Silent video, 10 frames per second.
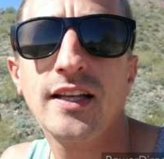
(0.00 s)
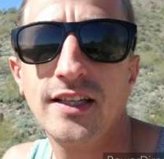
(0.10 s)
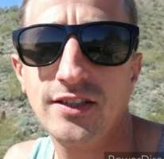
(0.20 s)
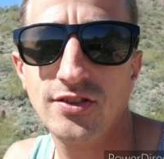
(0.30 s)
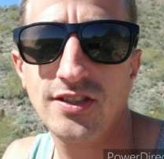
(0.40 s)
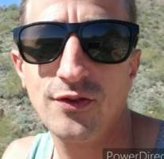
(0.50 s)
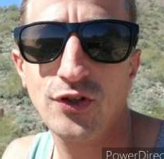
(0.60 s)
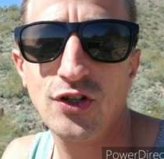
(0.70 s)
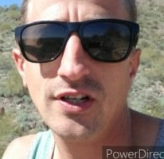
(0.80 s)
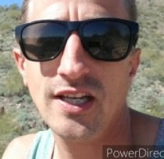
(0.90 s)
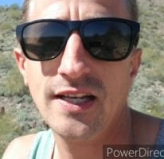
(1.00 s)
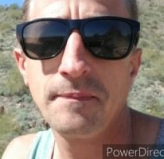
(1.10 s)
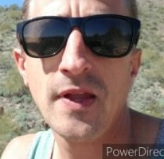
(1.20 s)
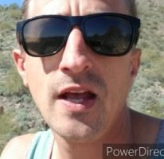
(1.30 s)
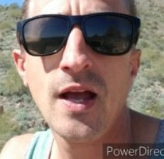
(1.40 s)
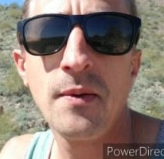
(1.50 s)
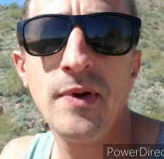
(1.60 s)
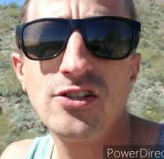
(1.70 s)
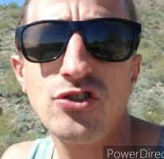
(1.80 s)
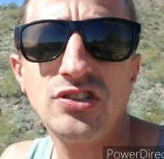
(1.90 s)
get yourself a cookie.
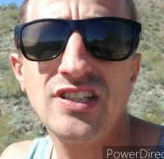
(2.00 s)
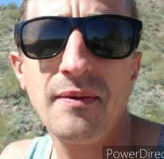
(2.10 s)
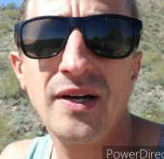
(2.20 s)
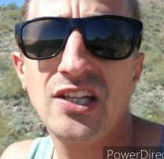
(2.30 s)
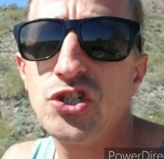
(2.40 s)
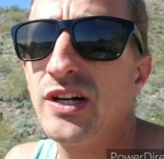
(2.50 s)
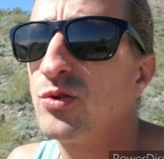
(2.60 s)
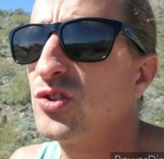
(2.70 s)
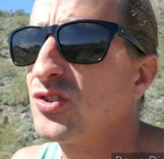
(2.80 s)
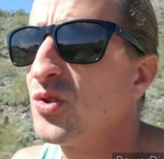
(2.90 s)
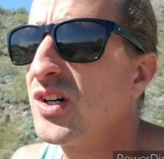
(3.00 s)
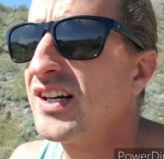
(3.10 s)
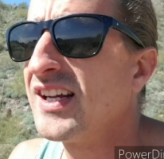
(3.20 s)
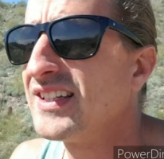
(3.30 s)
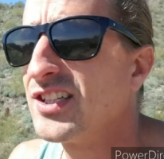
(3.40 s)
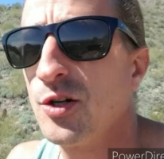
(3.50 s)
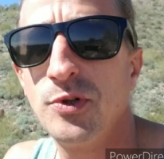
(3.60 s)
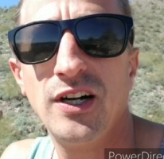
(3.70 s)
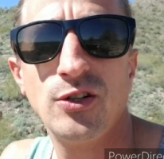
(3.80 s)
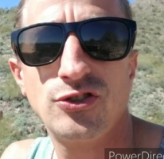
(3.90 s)
Make sure you stop by the general store, tell them
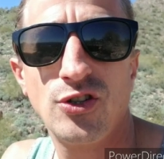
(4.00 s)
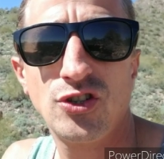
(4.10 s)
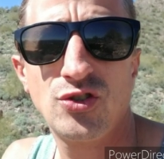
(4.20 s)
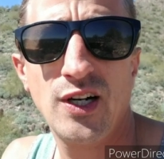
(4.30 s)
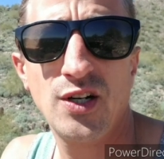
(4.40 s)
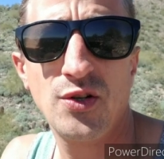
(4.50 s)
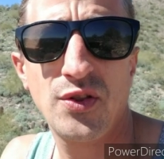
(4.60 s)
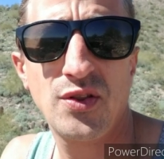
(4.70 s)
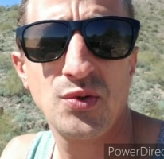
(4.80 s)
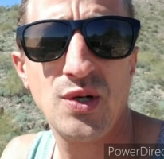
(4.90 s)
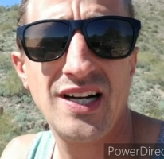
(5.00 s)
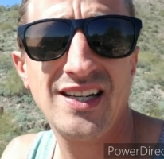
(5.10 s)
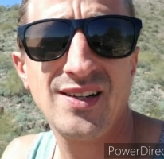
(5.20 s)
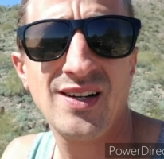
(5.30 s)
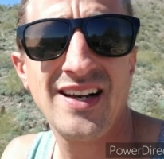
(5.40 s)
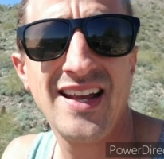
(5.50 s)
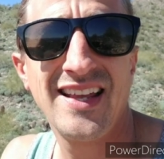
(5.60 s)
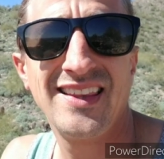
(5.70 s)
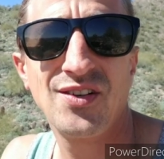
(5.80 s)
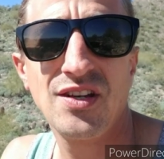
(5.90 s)
you're Arizona Trail through hiker,
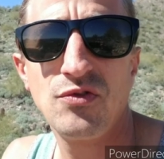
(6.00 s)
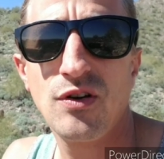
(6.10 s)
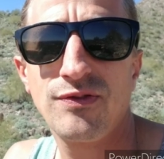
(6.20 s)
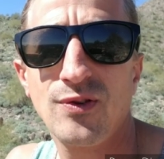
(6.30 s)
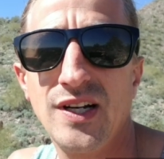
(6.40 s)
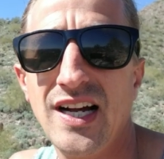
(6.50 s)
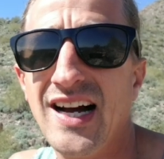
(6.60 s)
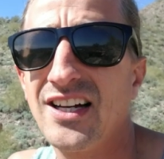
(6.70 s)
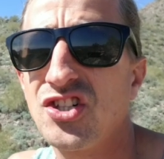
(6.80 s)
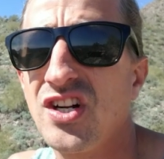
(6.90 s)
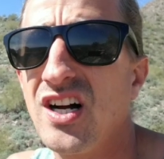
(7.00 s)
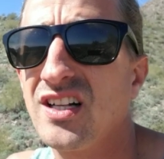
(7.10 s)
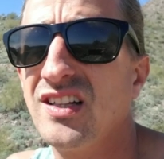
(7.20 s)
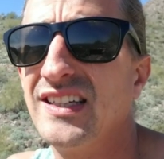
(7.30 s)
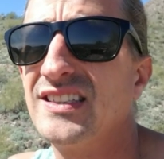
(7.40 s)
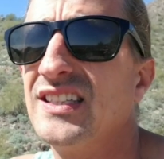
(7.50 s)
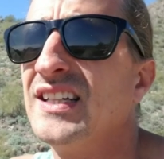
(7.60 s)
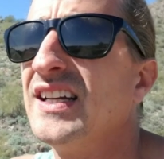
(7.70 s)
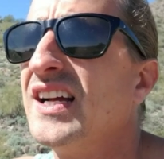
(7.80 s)
and they'll give you a free hot chocolate.